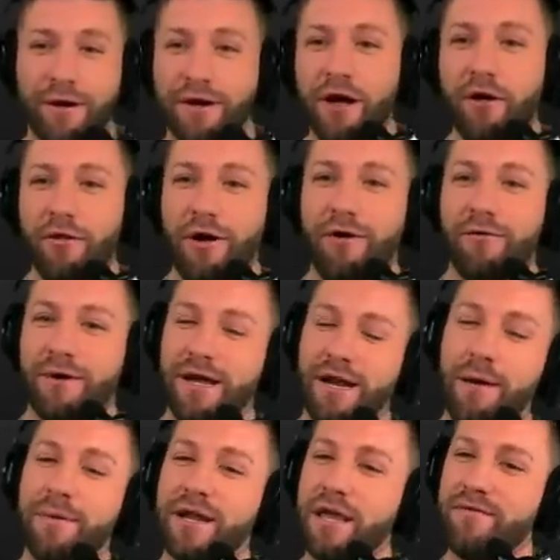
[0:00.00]
know, though, and
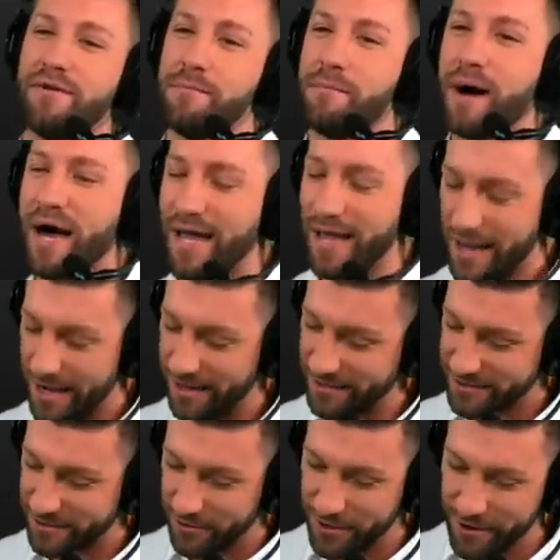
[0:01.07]
I'm going to give you my
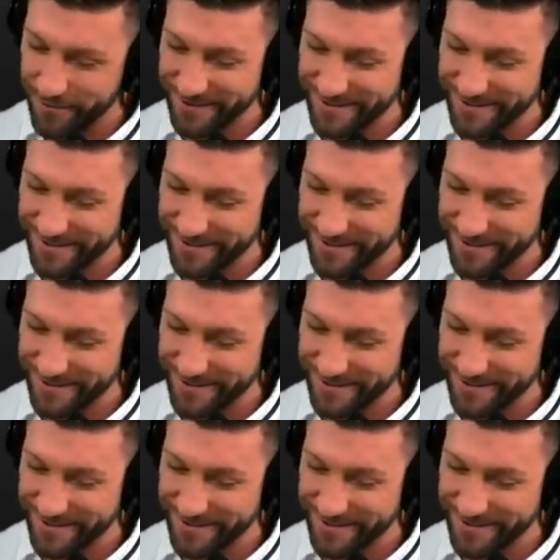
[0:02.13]
answer here in